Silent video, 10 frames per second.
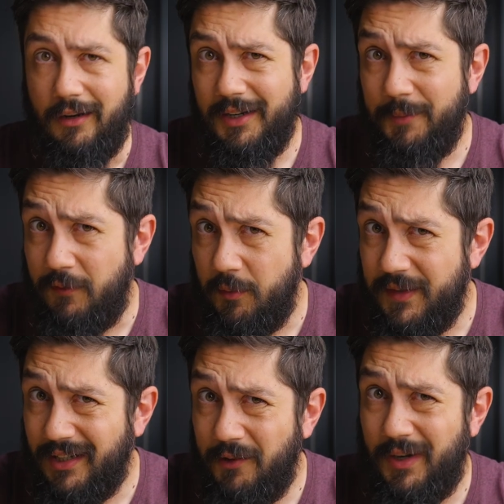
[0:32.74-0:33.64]
Alright, before we
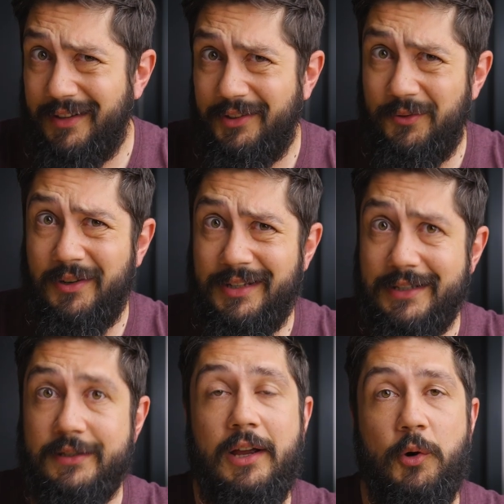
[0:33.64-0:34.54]
start writing unit
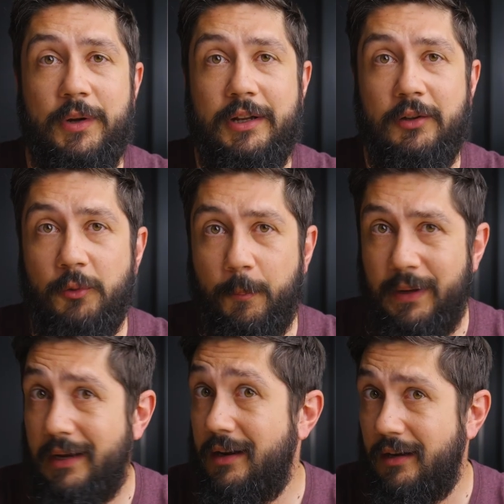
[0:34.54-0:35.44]
tests, we need to
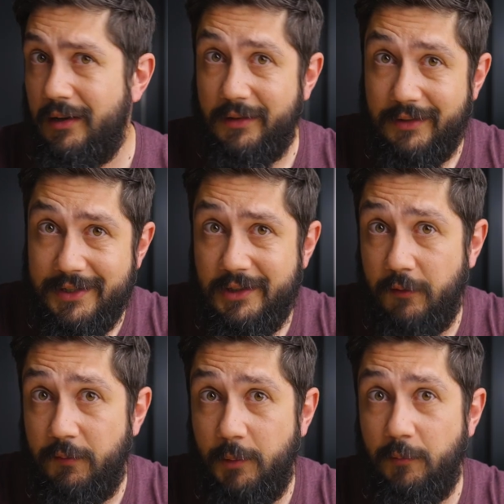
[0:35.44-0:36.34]
pick a
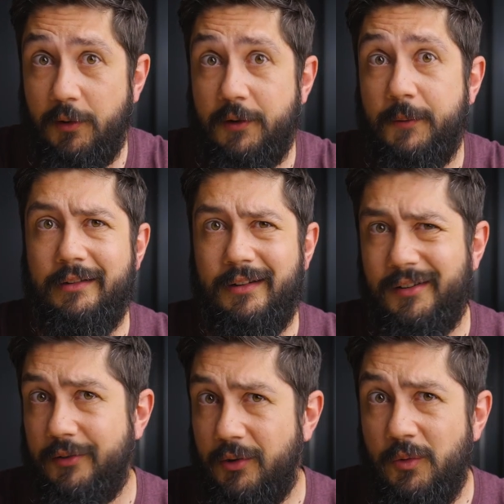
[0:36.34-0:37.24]
testing framework. There
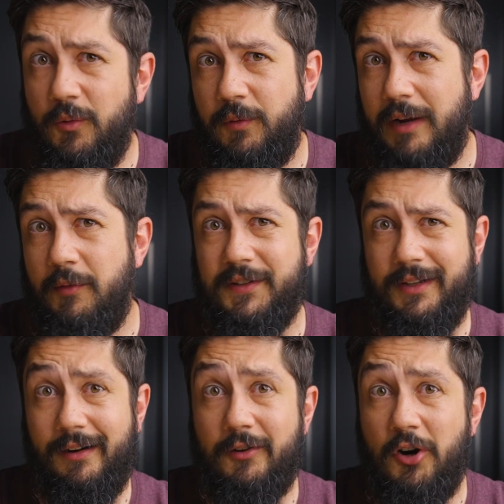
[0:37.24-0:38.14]
are two frameworks
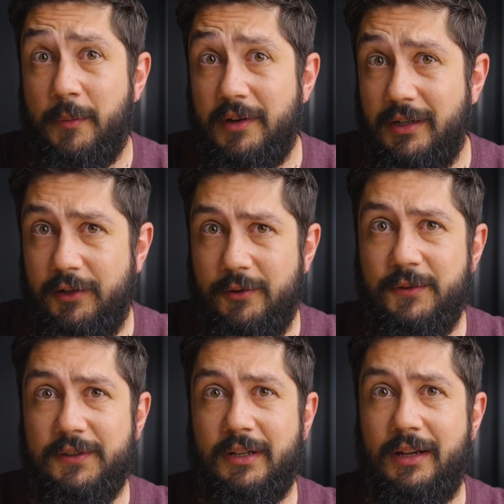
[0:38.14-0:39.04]
that are commonly
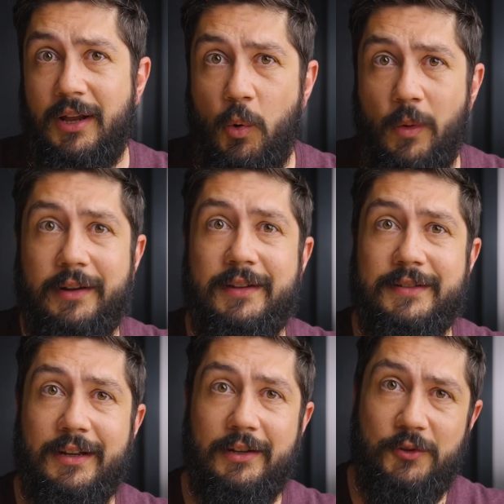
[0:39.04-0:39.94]
used. One
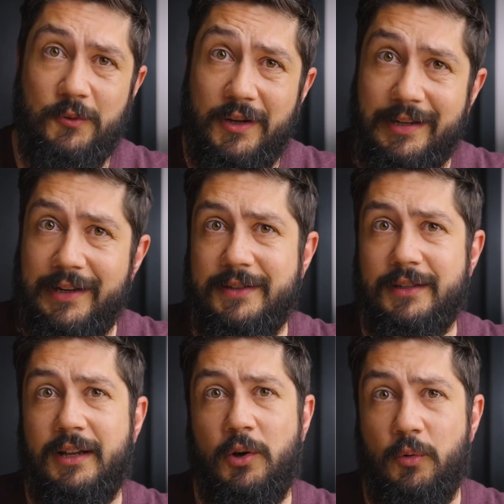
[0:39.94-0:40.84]
is Unittest,
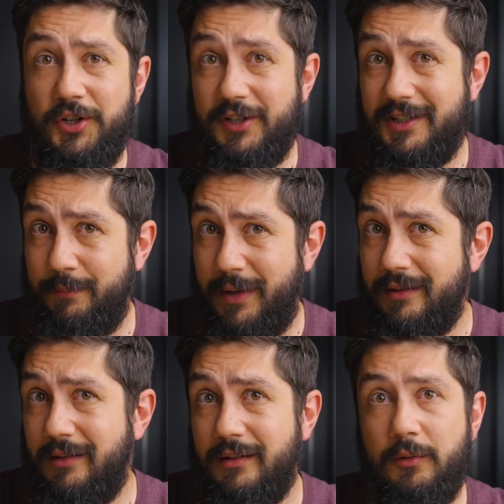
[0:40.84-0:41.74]
which is
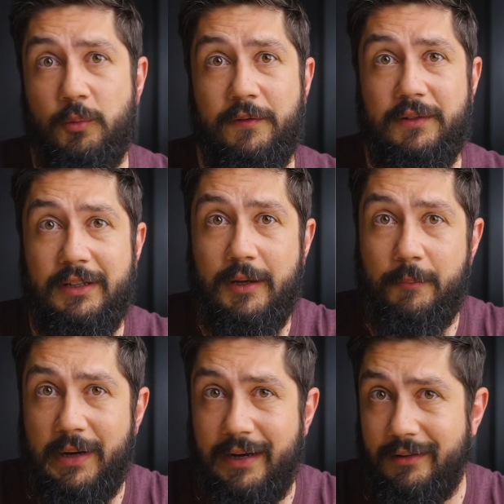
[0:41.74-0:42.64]
bundled with the
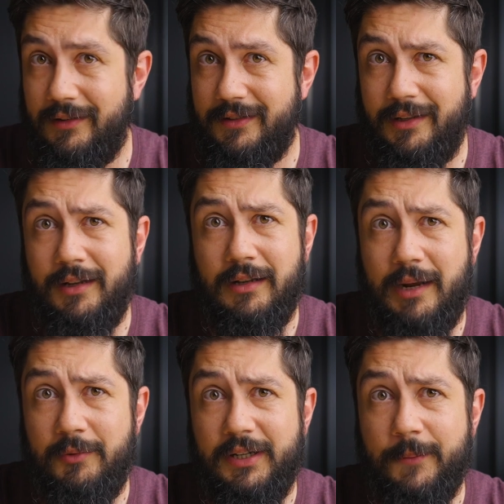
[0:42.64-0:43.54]
Python standard
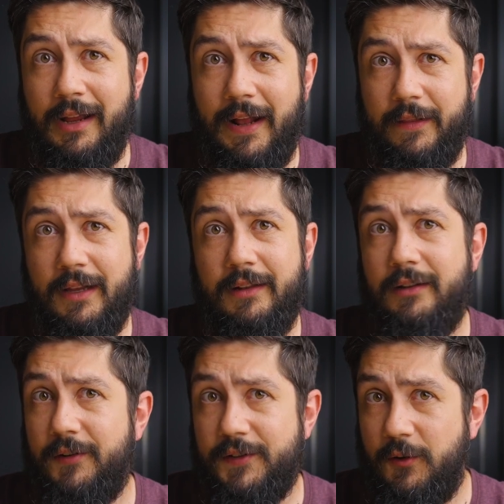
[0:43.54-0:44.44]
library, and then
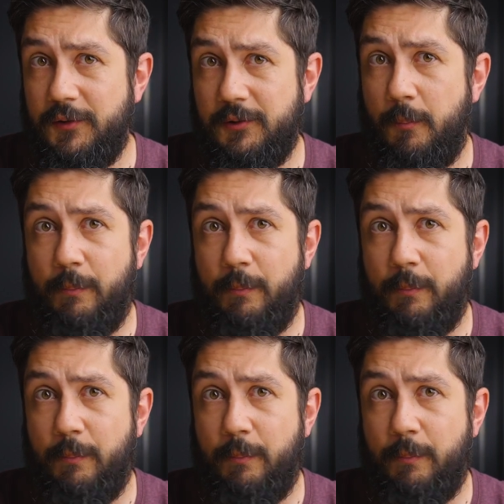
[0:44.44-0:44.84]
there is also